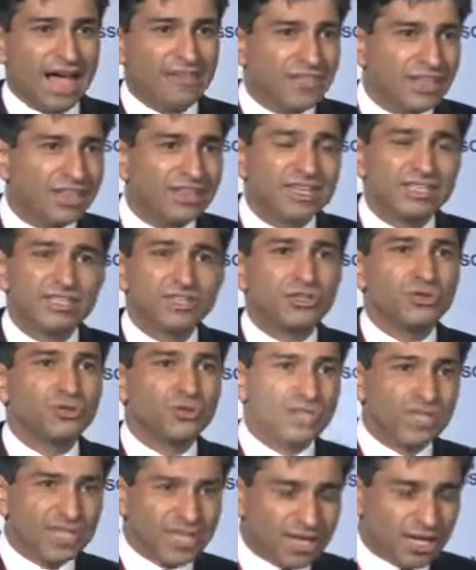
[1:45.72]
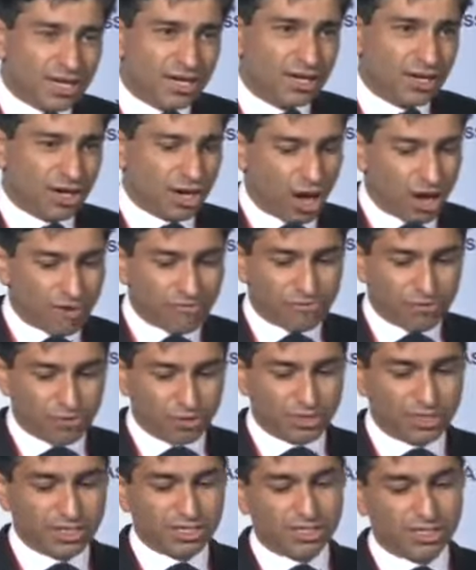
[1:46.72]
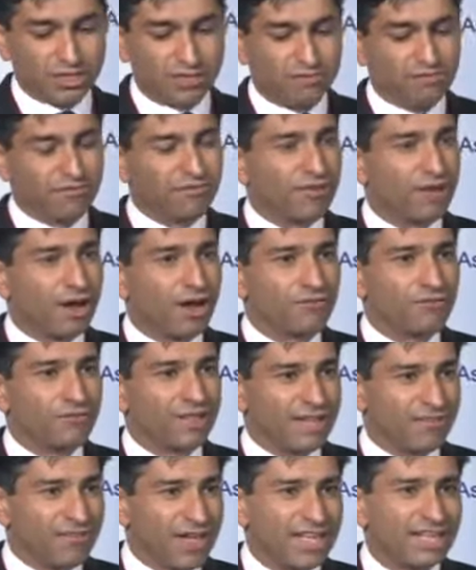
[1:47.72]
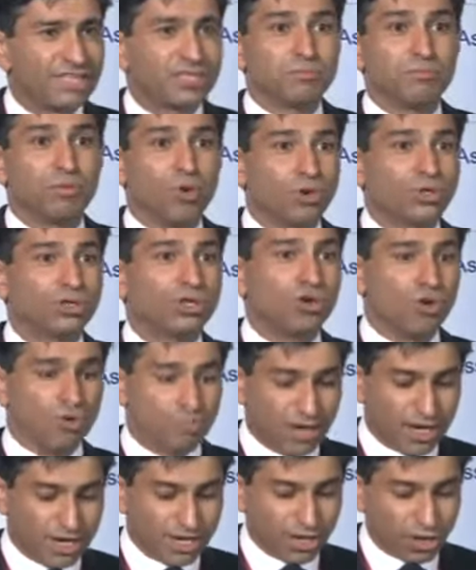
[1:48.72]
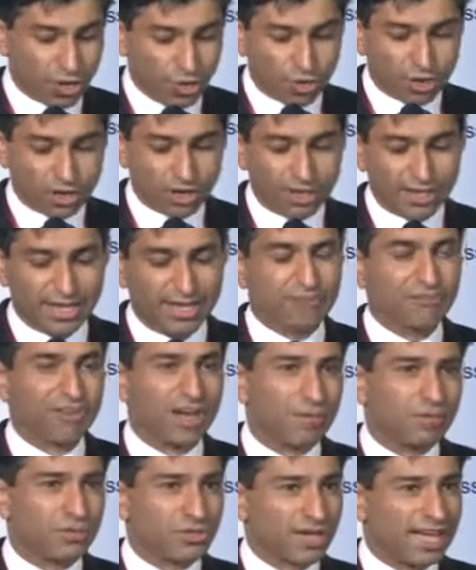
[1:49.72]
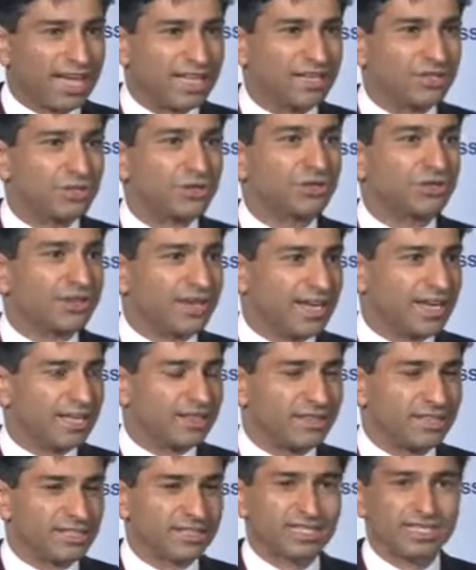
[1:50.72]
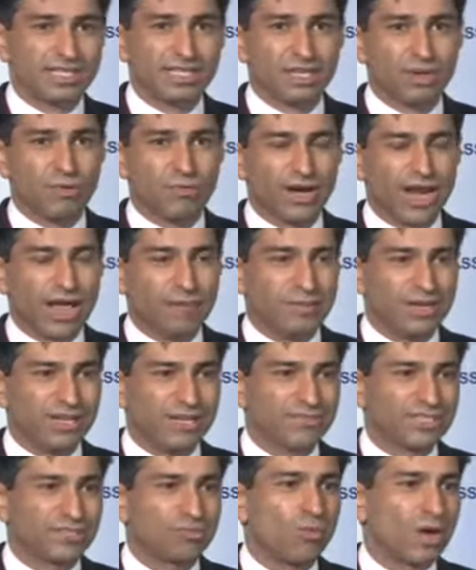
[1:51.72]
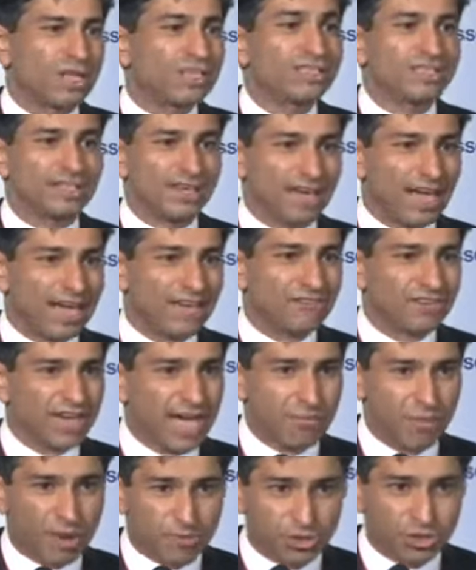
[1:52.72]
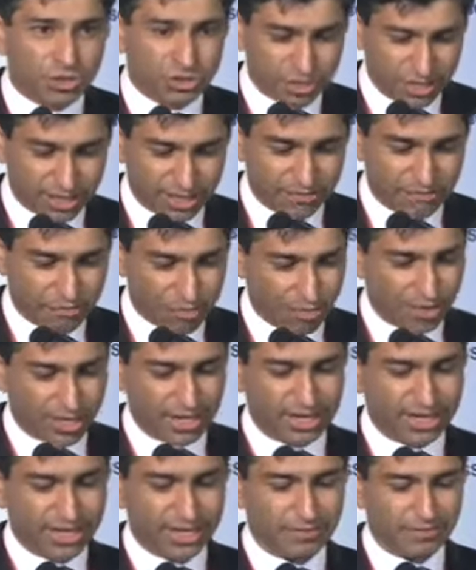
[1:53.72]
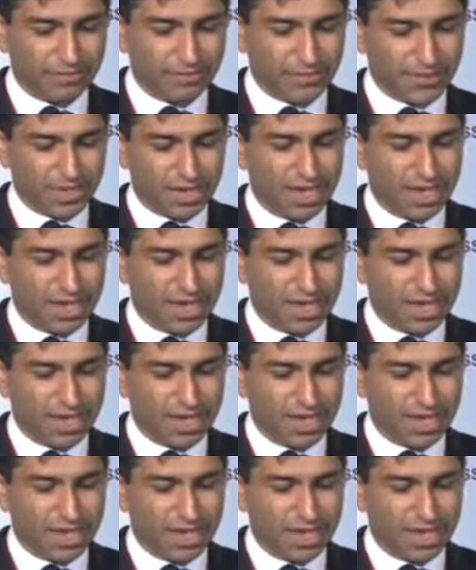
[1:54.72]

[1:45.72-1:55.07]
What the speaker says: I think there's a unique confluence of events, both global and local, that have come together to create this, what I believe is once-in-a-lifetime opportunity for India.